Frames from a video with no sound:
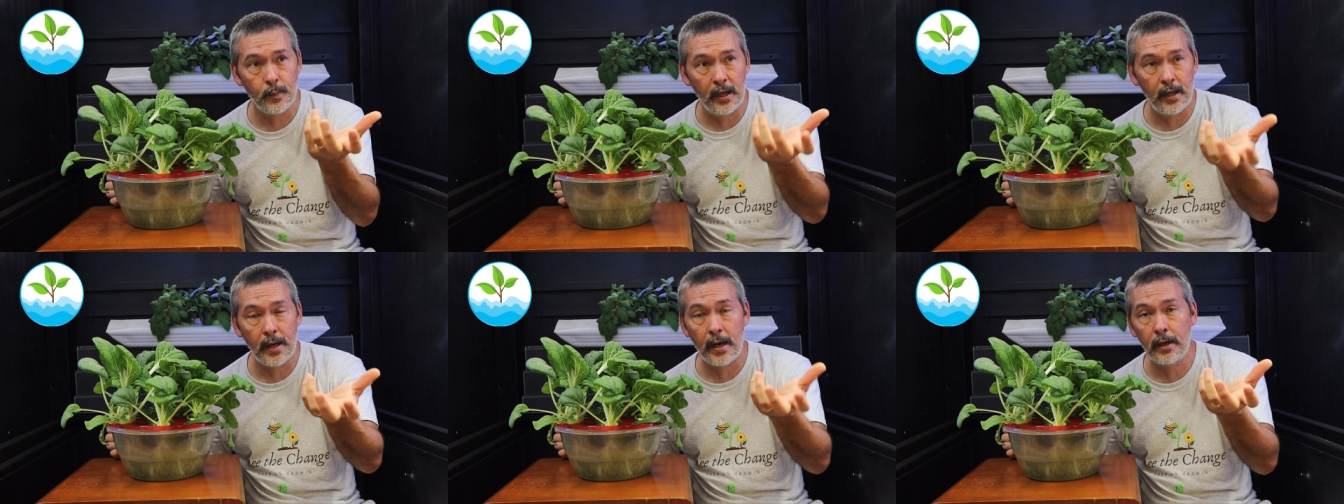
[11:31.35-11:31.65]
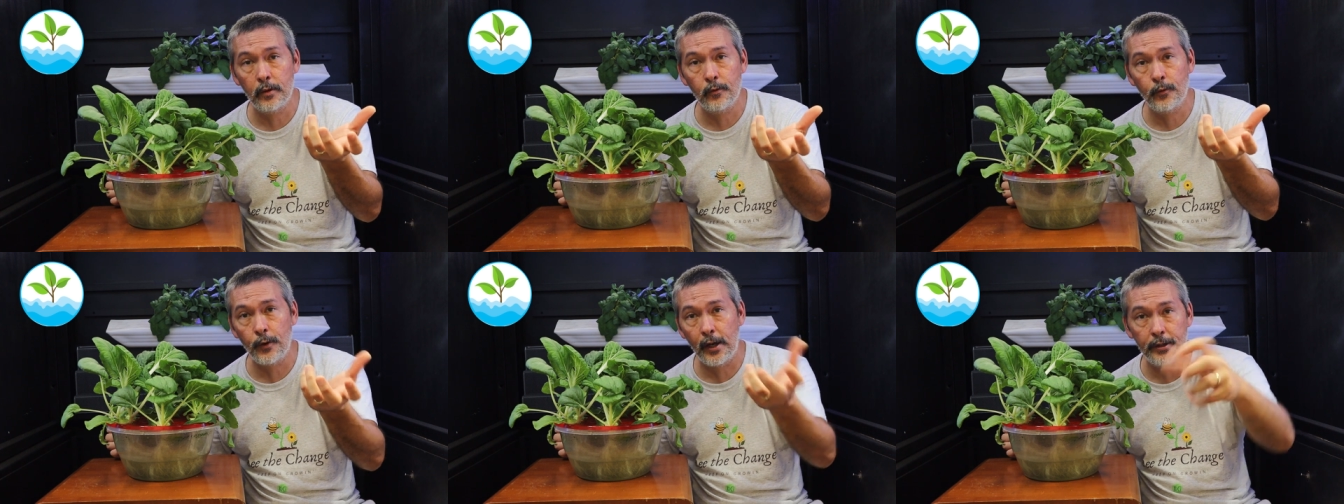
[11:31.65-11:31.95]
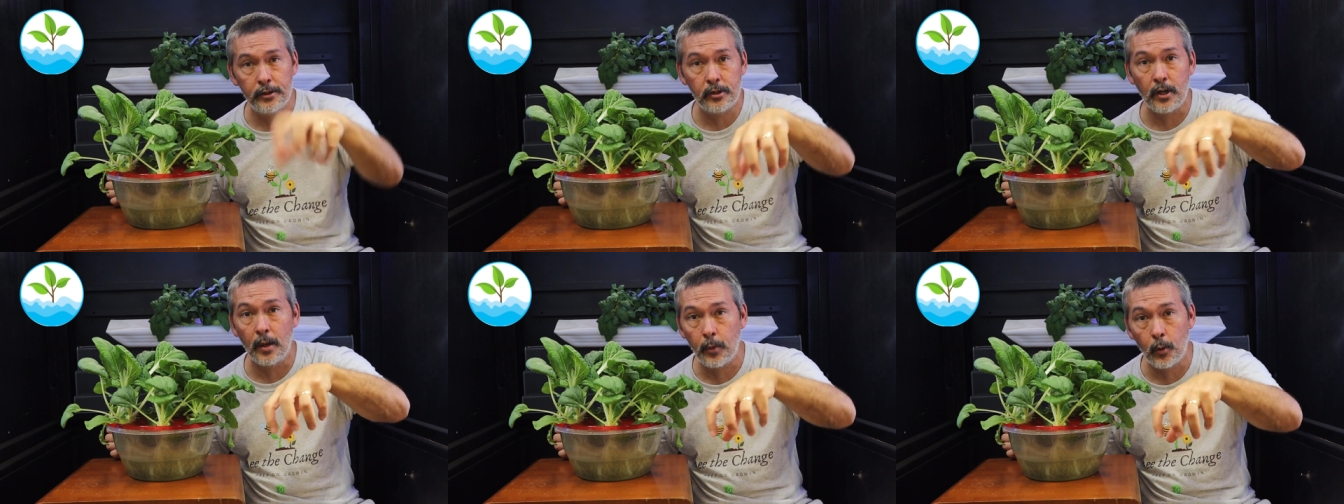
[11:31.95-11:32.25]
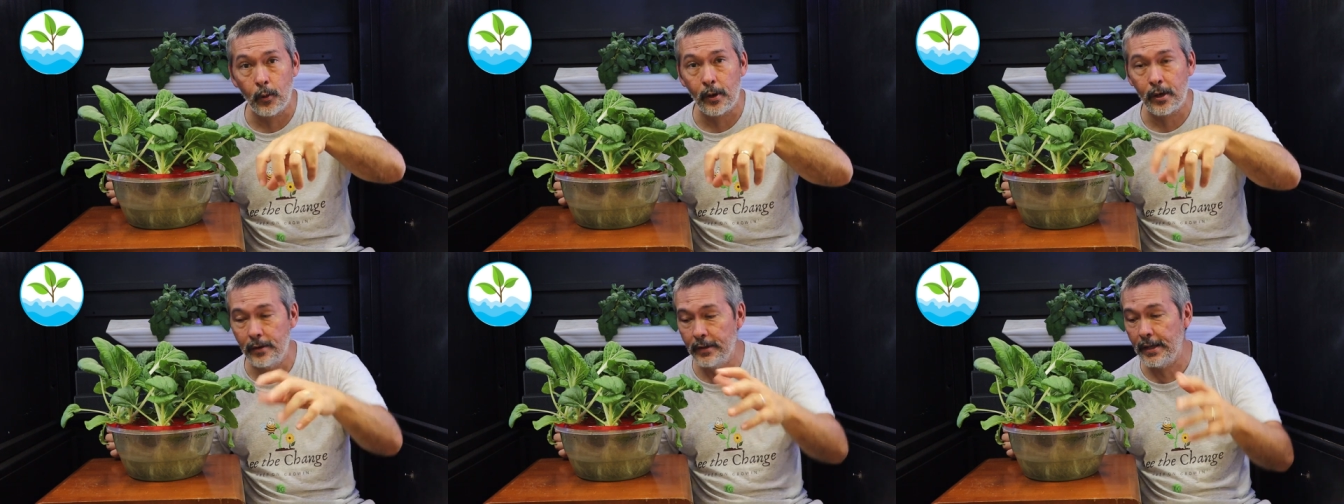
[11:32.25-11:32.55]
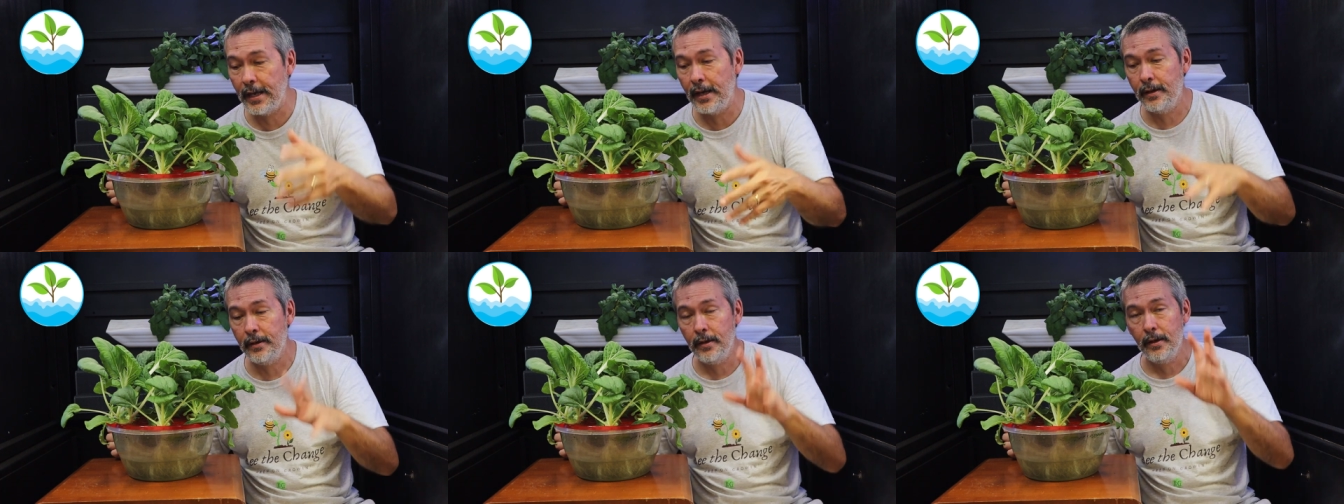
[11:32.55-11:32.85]
made out of like Tupperware
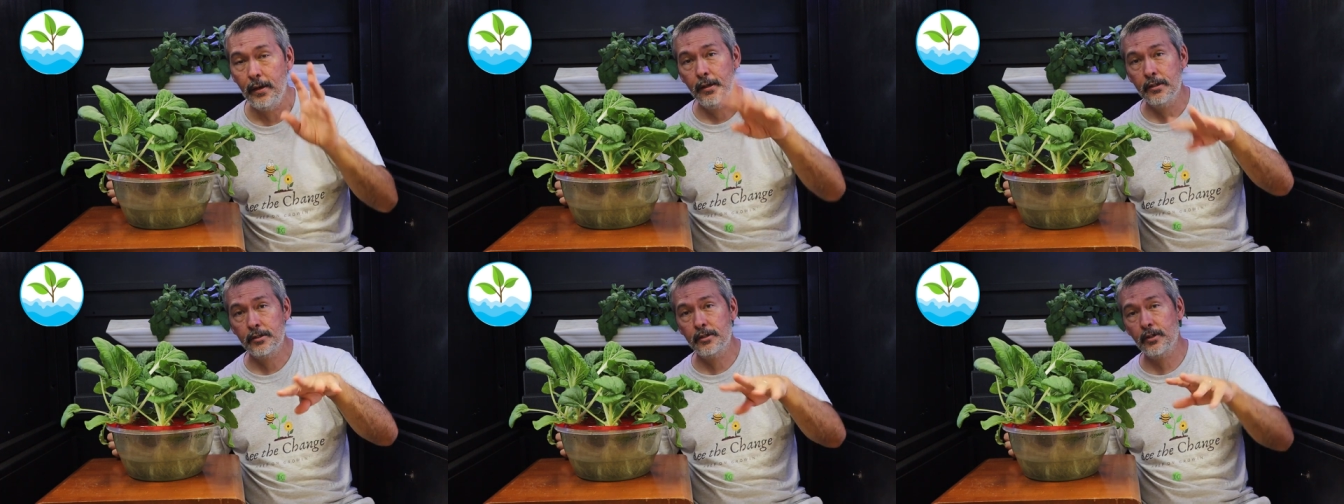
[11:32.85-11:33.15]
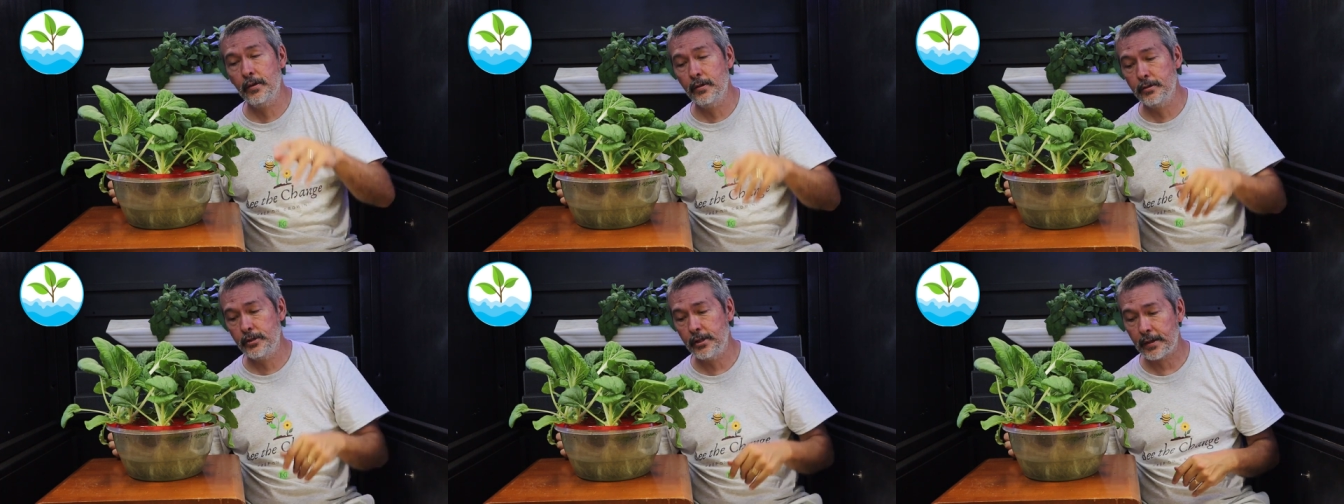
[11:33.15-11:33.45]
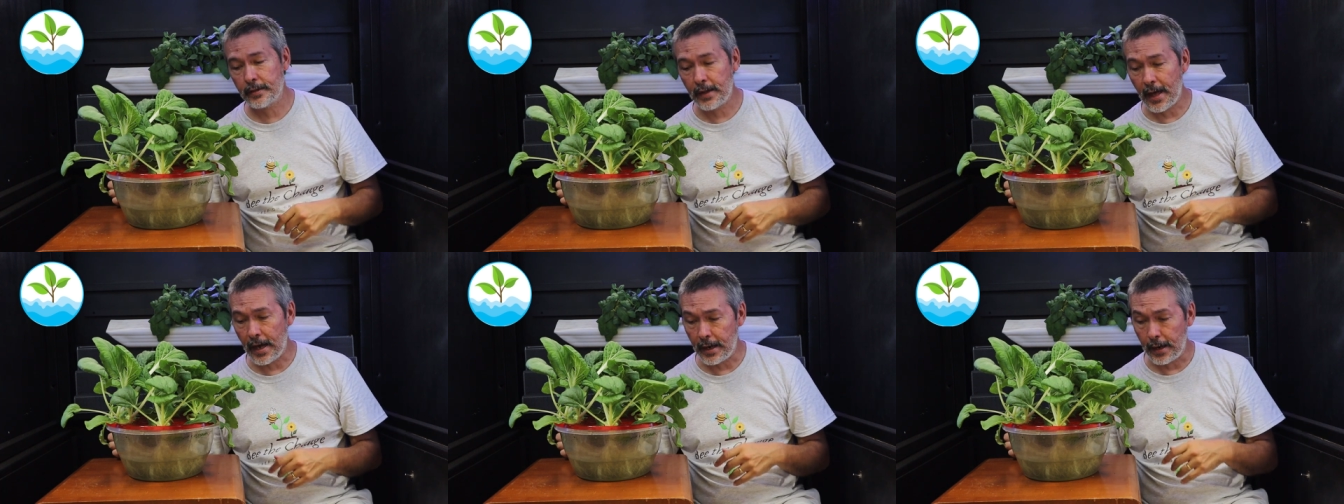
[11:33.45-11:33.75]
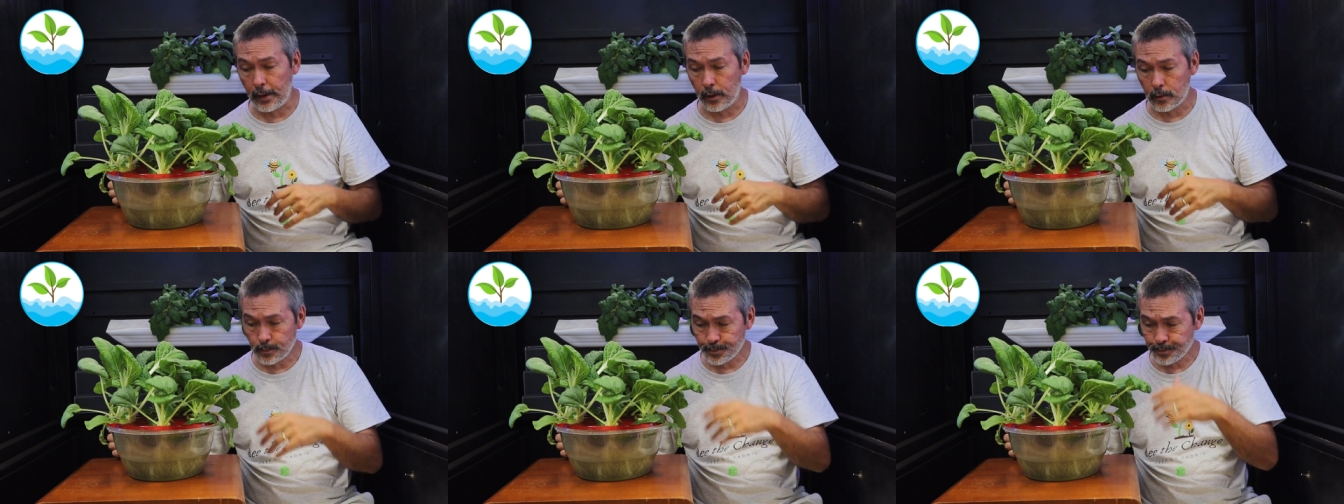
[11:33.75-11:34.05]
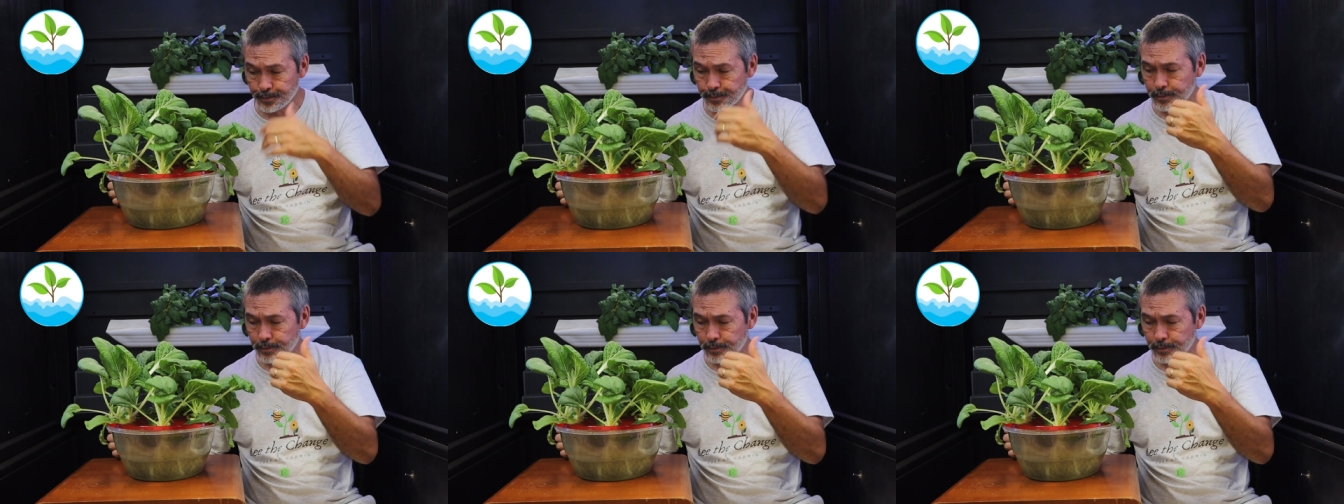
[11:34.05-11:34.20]
and that. So go check that out.